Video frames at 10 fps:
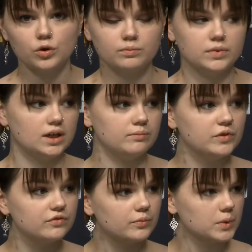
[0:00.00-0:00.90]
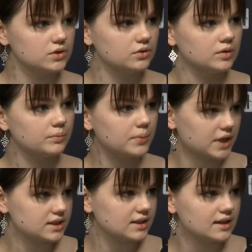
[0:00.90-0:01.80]
people are beaten
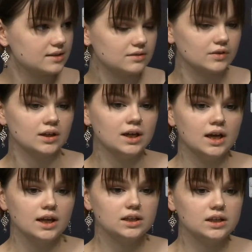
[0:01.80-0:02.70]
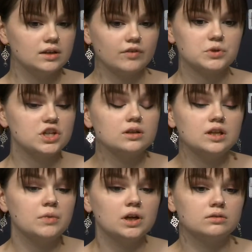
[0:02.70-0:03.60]
in Germany, and that proved
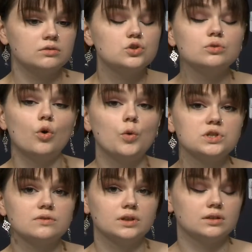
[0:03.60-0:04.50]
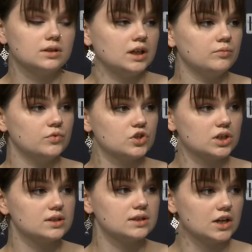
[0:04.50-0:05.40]
that those people lived in a
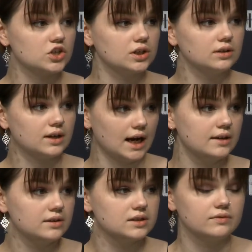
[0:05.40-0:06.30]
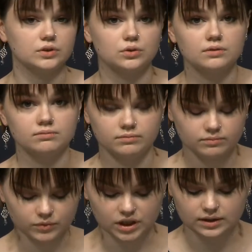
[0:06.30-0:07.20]
different informational
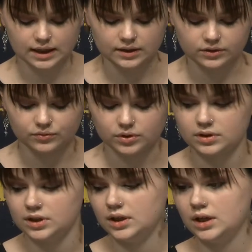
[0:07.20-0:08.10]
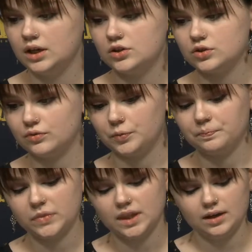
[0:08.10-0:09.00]
environment and they are detached
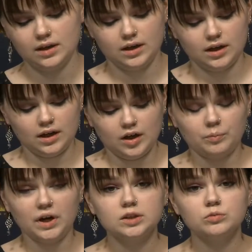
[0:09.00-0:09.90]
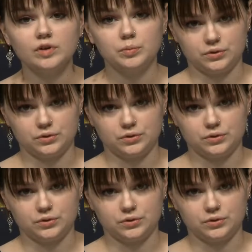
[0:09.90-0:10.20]
from the real world.